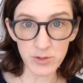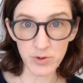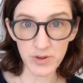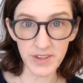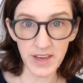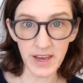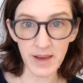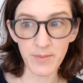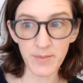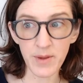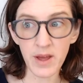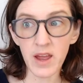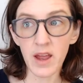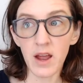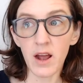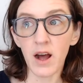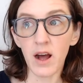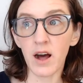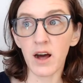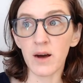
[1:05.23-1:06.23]
them
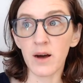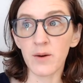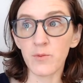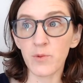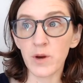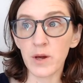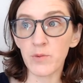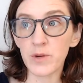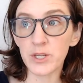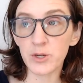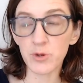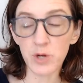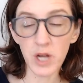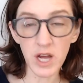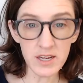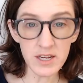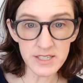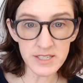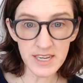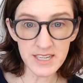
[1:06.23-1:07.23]
um, when we do
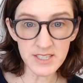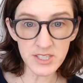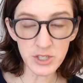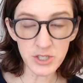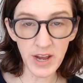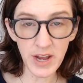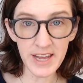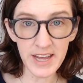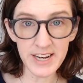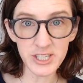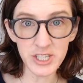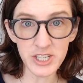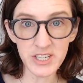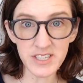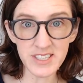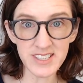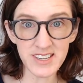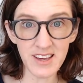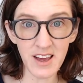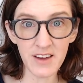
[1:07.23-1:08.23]
content strategy
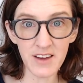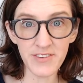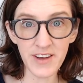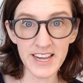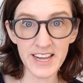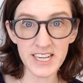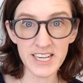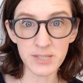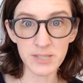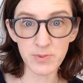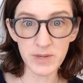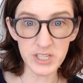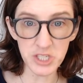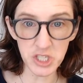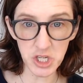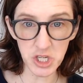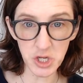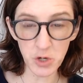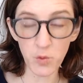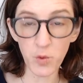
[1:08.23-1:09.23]
stuff, I explain
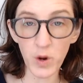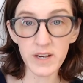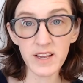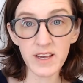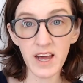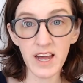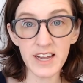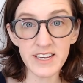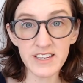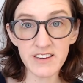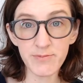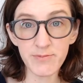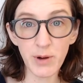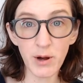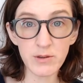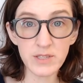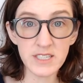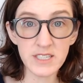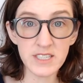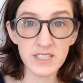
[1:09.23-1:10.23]
to you what kind of
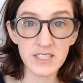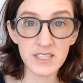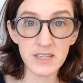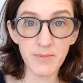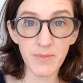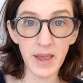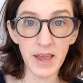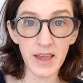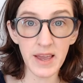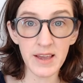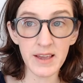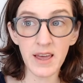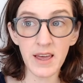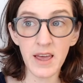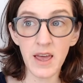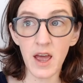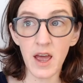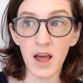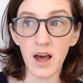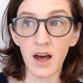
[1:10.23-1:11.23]
posts to make
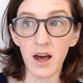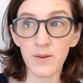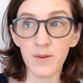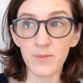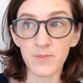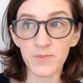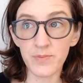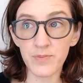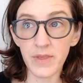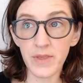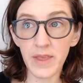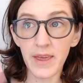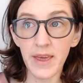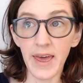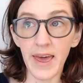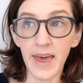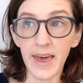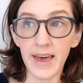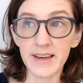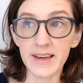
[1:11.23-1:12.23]
um,
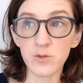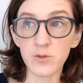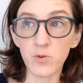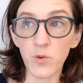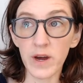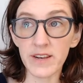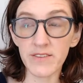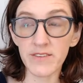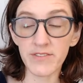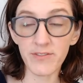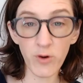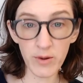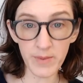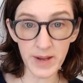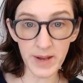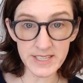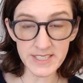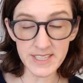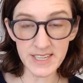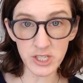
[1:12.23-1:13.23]
and what
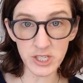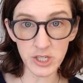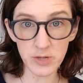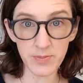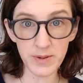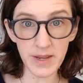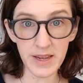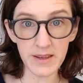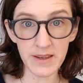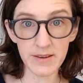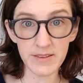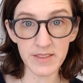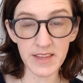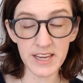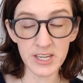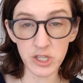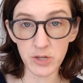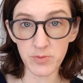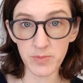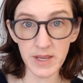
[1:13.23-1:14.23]
formats they should be they
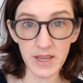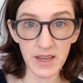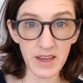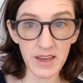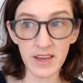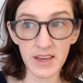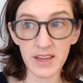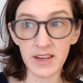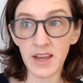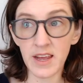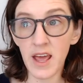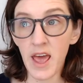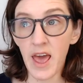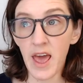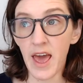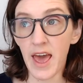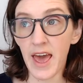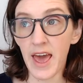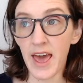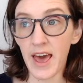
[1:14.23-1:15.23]
should be in,
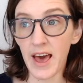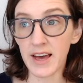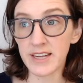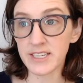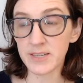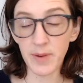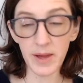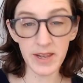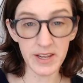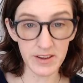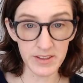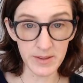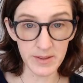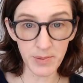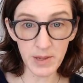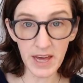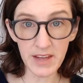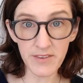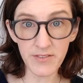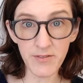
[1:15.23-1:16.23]
uh, depending on the
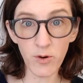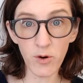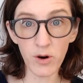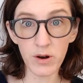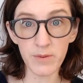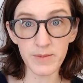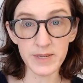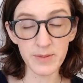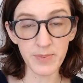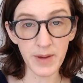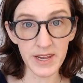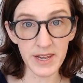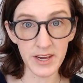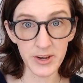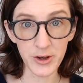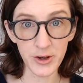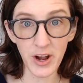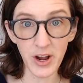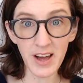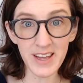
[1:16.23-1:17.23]
platform and depending on
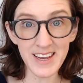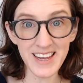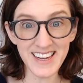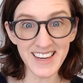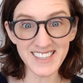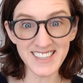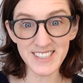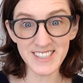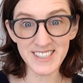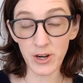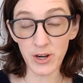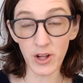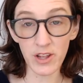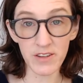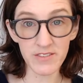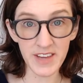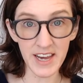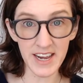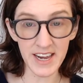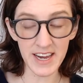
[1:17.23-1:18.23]
your audience and all of
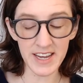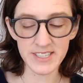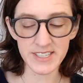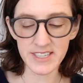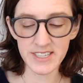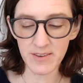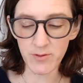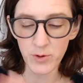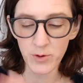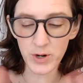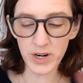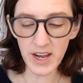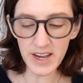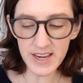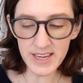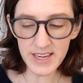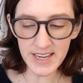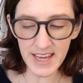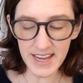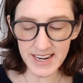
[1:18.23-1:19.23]
that kind of stuff. We're not
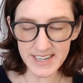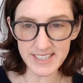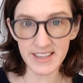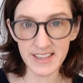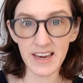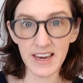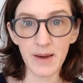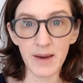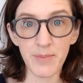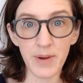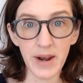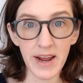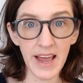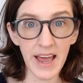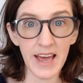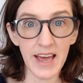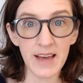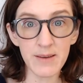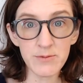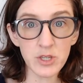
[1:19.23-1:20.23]
going to get into that, but I
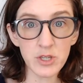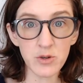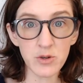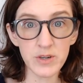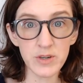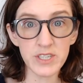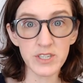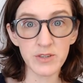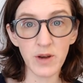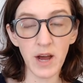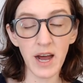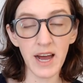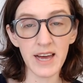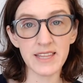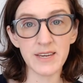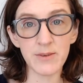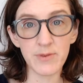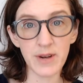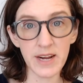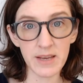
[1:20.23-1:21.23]
am just going to
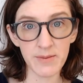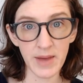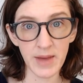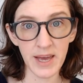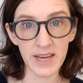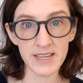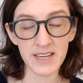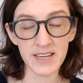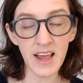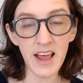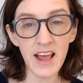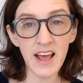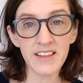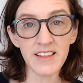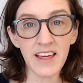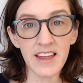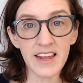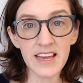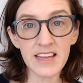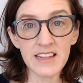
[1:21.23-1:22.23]
highly recommend
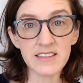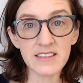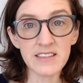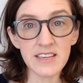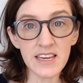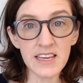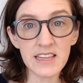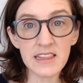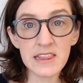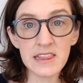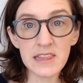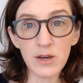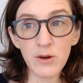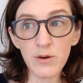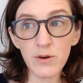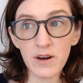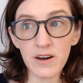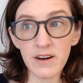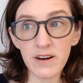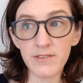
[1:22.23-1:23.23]
that in in
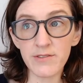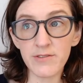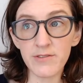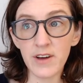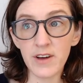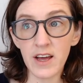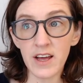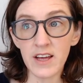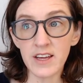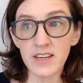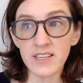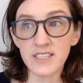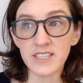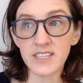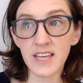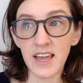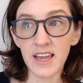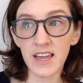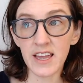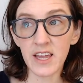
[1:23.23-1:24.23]
lieu of
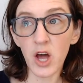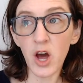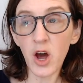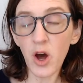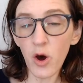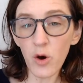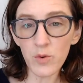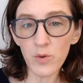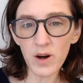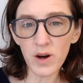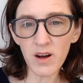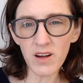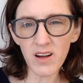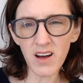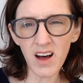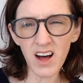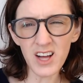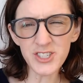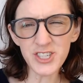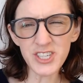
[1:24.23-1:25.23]
saying, "Oh
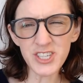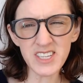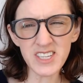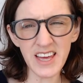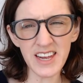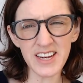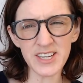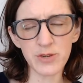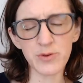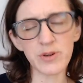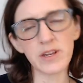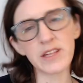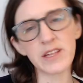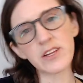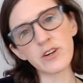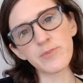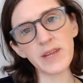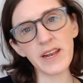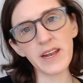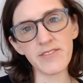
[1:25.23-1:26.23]
well, I'll just kind of do it a
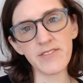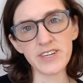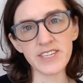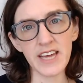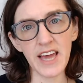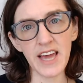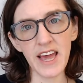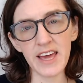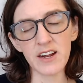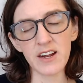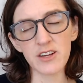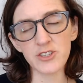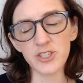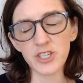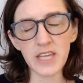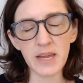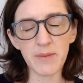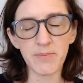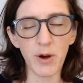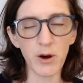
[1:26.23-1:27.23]
little bit every day and I'll just
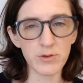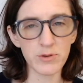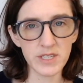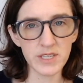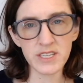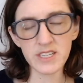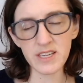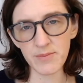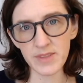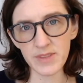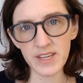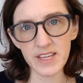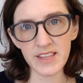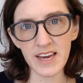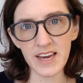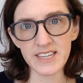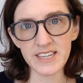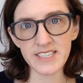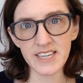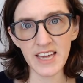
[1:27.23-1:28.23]
like post something
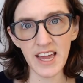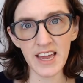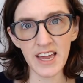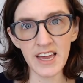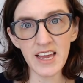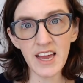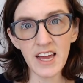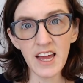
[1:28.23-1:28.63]
that day."